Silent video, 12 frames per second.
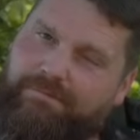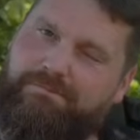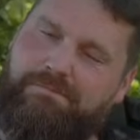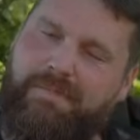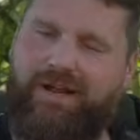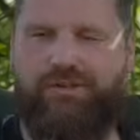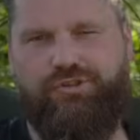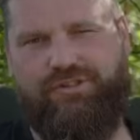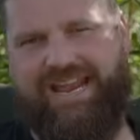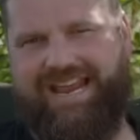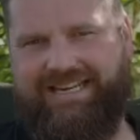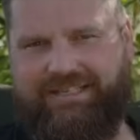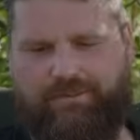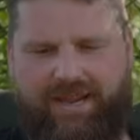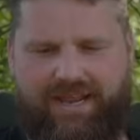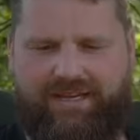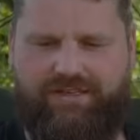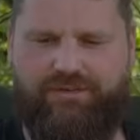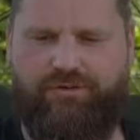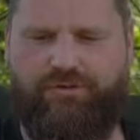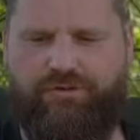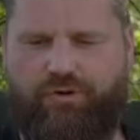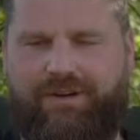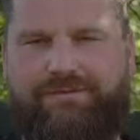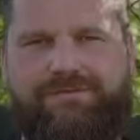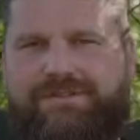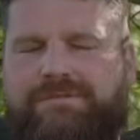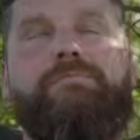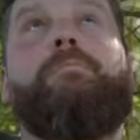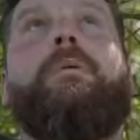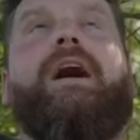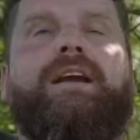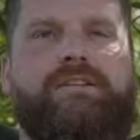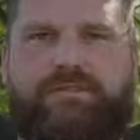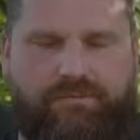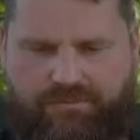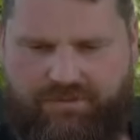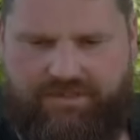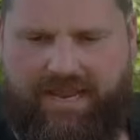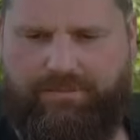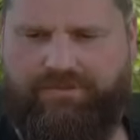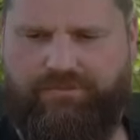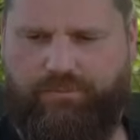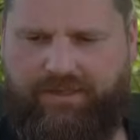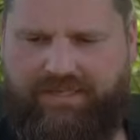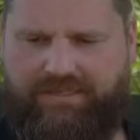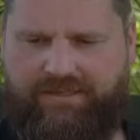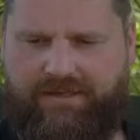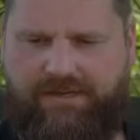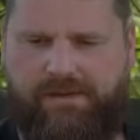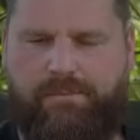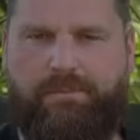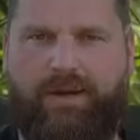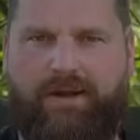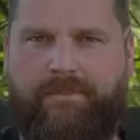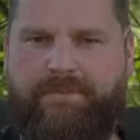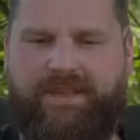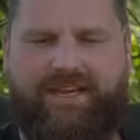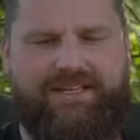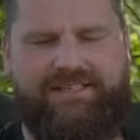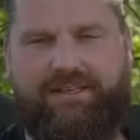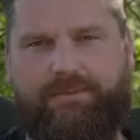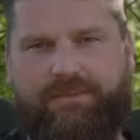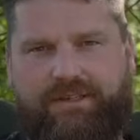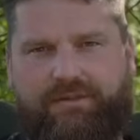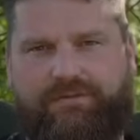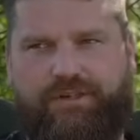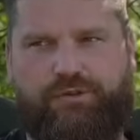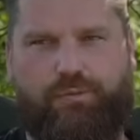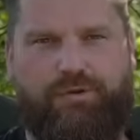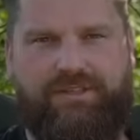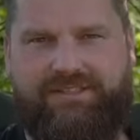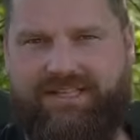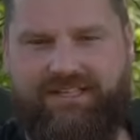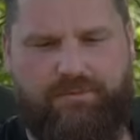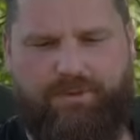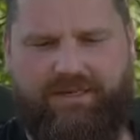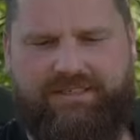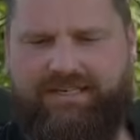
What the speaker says: much anywhere as long as you're not in miles of depth of weed. But it's something that fish want, a single bite